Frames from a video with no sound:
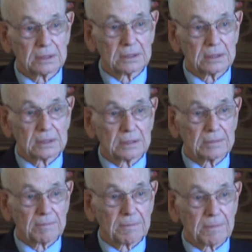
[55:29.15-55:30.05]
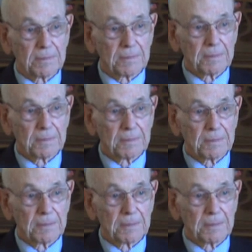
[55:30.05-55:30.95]
and a bleeding heart liberal
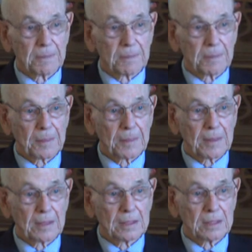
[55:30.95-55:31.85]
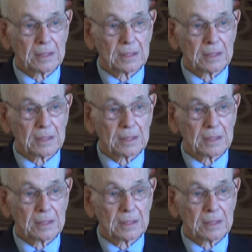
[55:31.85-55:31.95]
when it came to